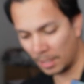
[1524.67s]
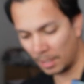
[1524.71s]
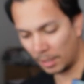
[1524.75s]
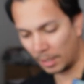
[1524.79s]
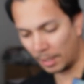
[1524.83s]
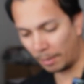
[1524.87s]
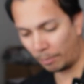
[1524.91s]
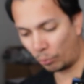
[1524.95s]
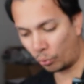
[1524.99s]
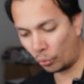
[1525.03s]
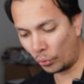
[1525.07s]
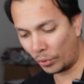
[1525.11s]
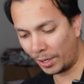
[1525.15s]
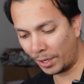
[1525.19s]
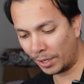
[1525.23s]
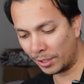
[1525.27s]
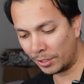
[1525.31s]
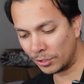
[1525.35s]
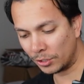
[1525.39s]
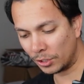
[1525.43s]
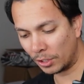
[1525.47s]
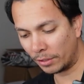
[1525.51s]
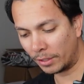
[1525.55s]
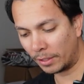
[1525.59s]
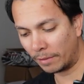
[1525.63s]
The
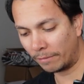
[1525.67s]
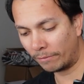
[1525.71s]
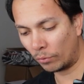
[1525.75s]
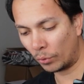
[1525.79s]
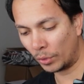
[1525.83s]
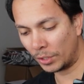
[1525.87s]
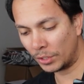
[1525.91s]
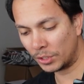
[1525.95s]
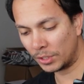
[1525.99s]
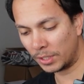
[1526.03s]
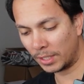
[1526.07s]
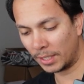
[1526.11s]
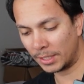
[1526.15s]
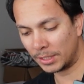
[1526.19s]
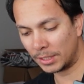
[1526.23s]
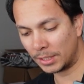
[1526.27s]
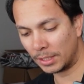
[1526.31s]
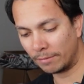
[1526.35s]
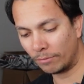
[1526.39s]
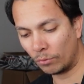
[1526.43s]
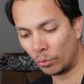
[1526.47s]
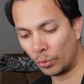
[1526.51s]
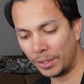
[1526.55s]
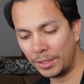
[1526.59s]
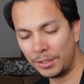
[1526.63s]
Prayers of the Voiceless
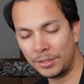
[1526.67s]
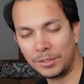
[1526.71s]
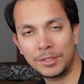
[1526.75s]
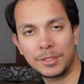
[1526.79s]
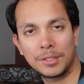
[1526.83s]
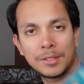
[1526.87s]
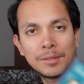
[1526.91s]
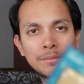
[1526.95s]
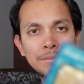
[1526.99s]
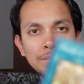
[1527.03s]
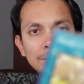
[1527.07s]
Voice,